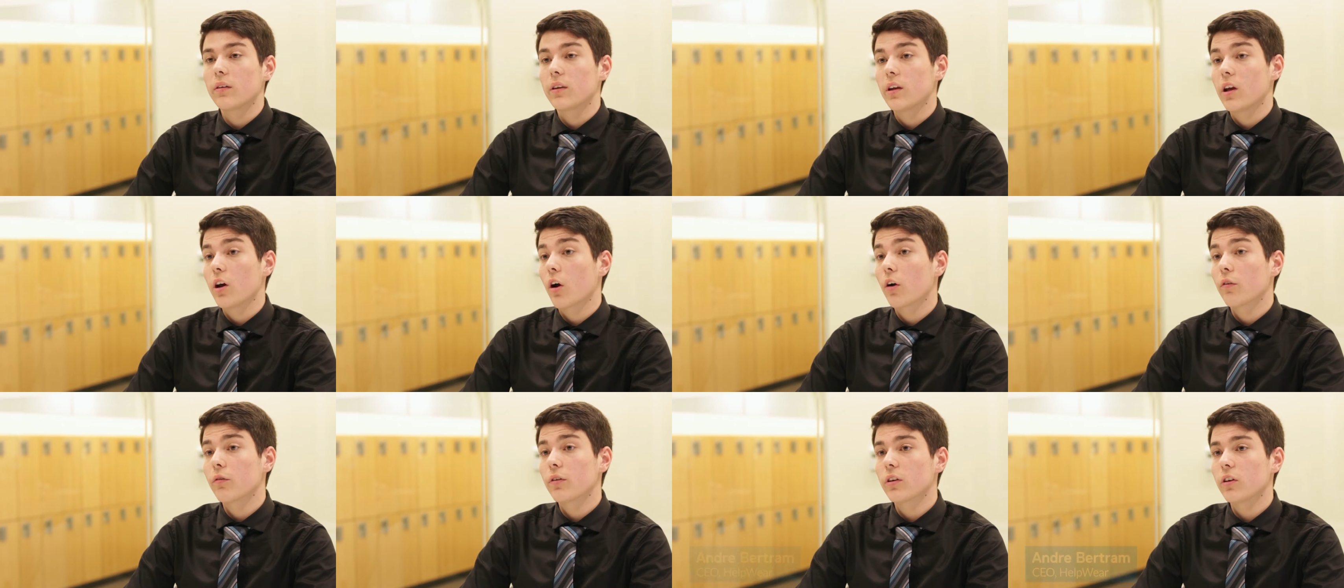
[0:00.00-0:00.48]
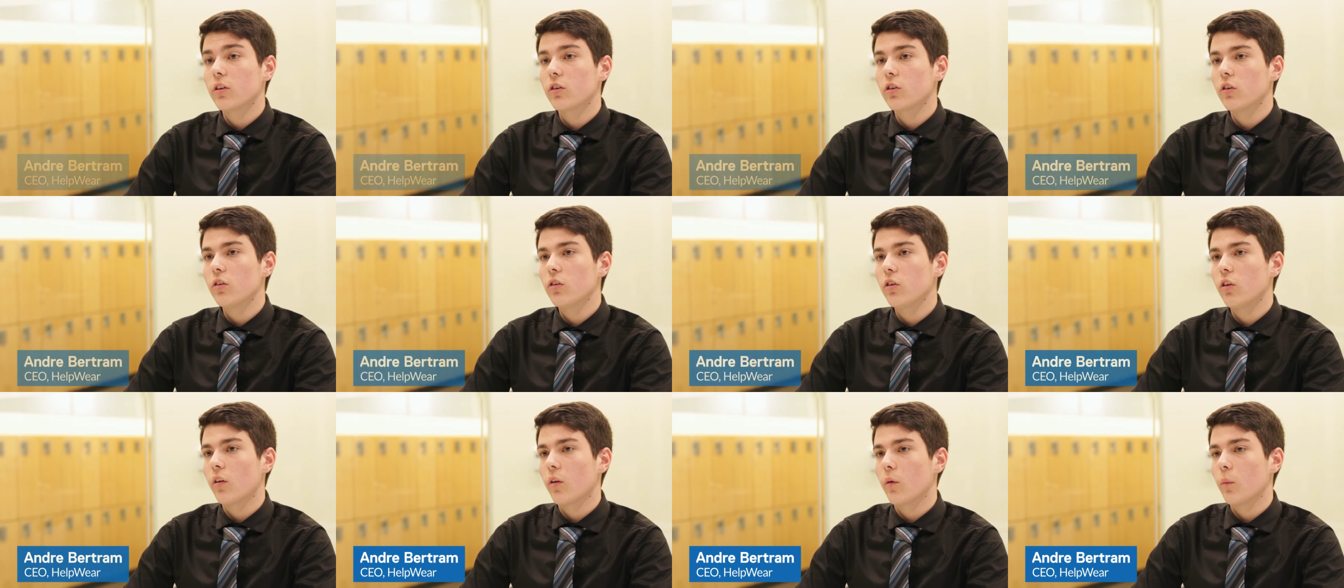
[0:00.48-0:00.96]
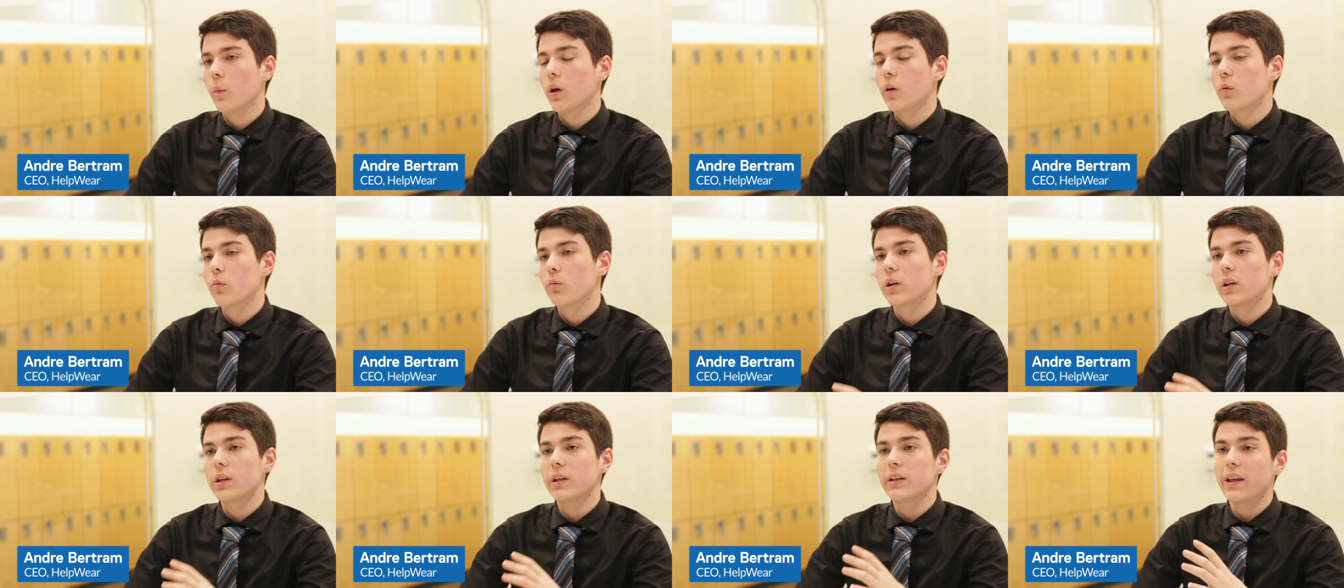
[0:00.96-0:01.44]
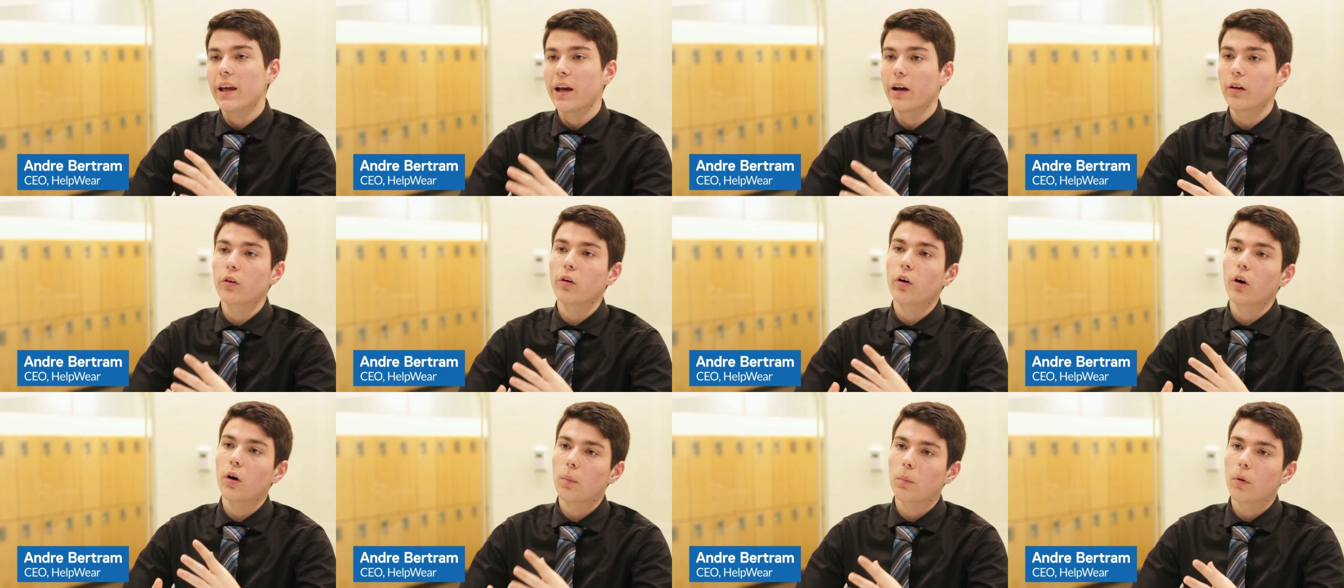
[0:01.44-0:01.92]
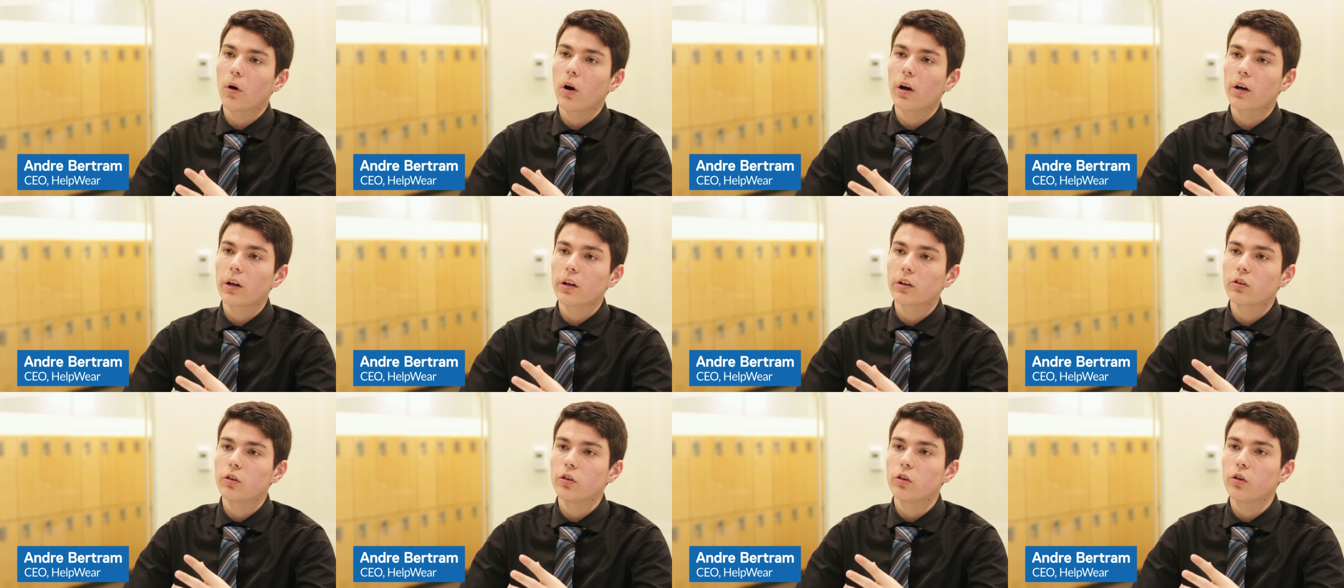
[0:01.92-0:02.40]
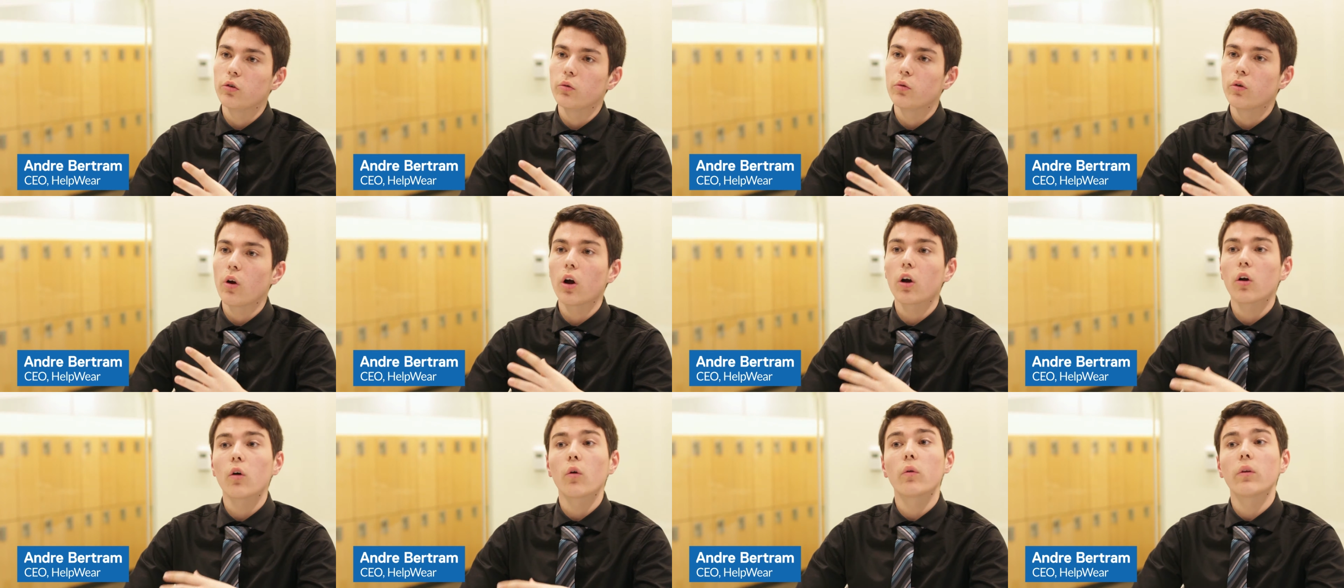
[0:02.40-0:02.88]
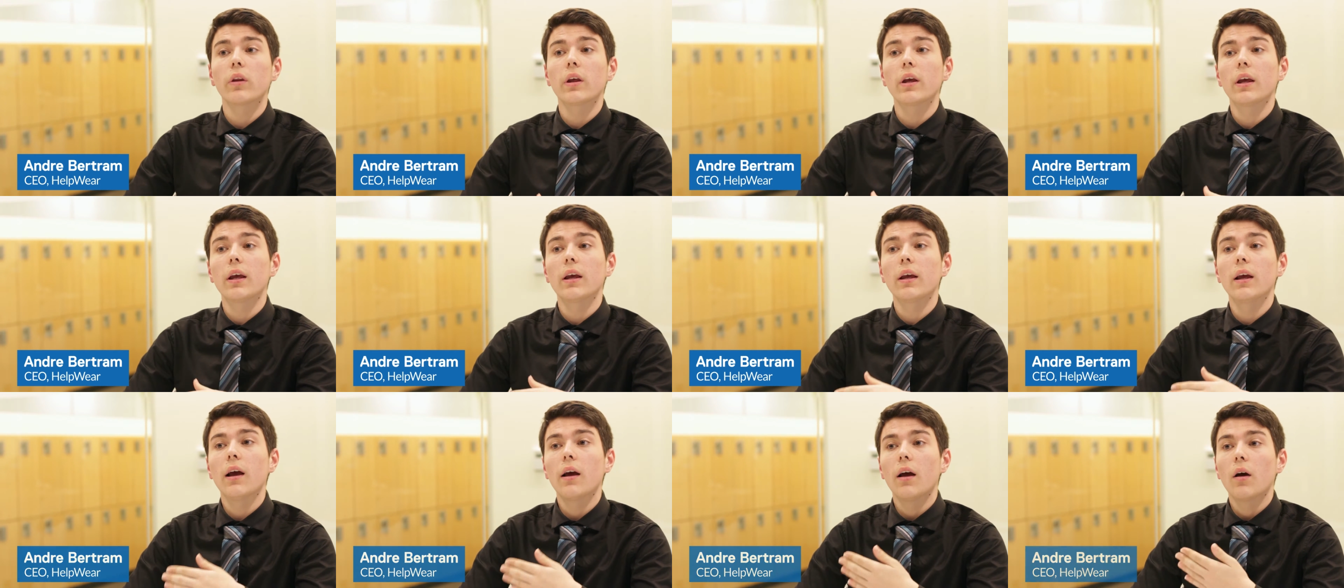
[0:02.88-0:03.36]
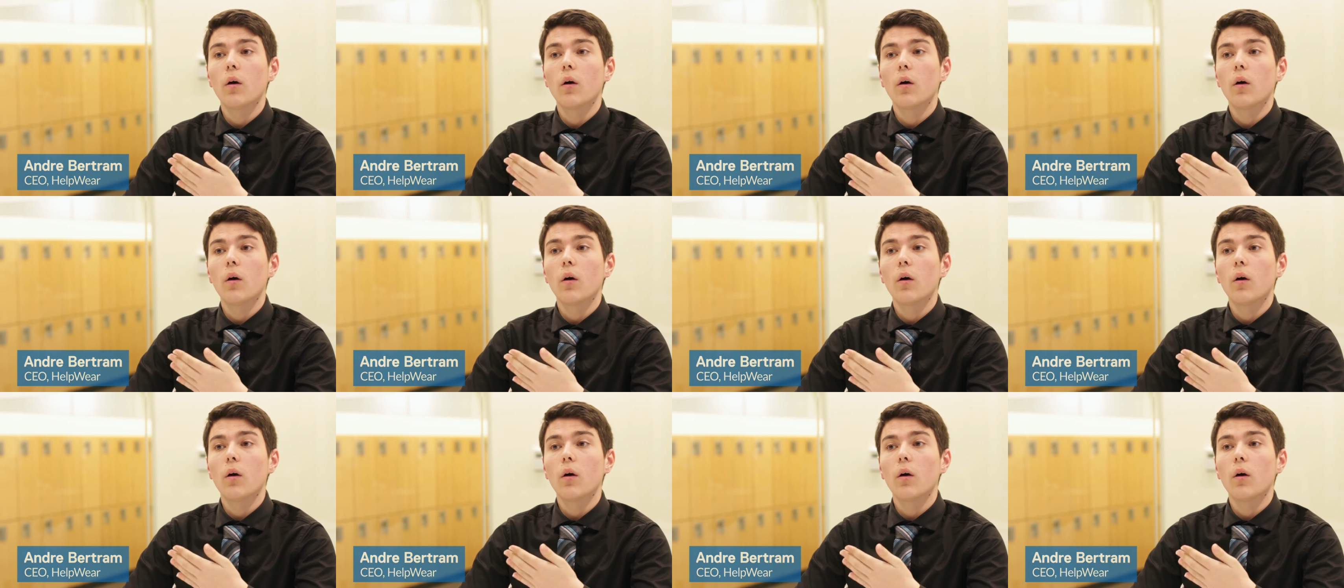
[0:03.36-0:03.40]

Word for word: as ER physicians so that we can really tailor our product to not only